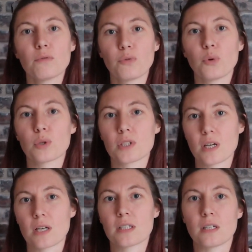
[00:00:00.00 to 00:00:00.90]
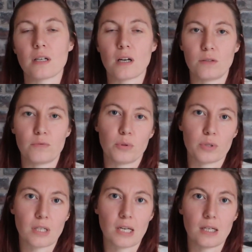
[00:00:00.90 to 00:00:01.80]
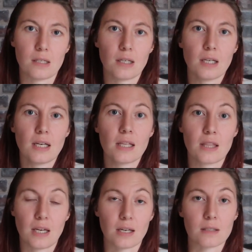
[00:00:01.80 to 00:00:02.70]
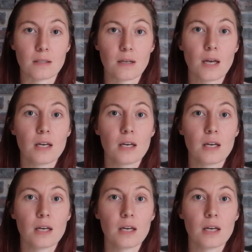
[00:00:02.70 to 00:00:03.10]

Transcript: for certain unforeseen things,